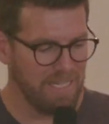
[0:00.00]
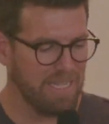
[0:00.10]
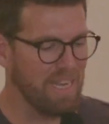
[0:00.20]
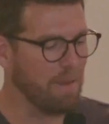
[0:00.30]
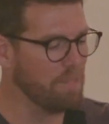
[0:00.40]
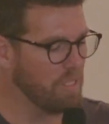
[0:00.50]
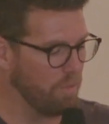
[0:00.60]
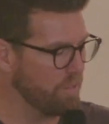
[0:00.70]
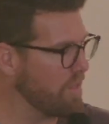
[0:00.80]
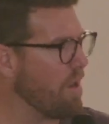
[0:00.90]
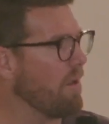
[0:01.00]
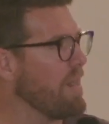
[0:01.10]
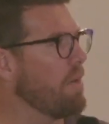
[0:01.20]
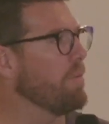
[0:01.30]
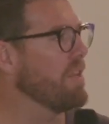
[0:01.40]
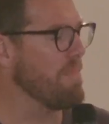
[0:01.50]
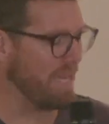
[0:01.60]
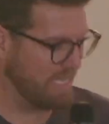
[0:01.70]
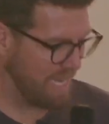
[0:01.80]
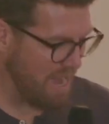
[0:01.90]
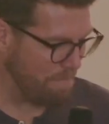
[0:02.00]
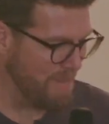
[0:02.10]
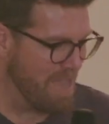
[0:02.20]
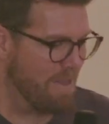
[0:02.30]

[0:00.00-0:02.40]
He's like, I'm so sorry. I really messed up.